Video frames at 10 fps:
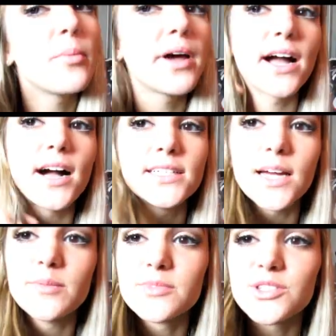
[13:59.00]
Oh my god,
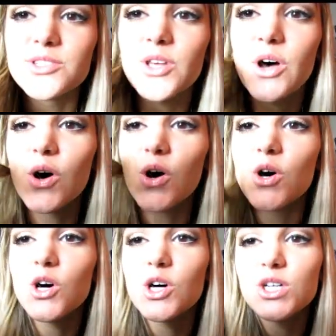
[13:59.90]
I'm
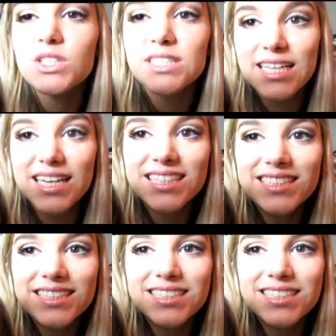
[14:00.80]
so dead.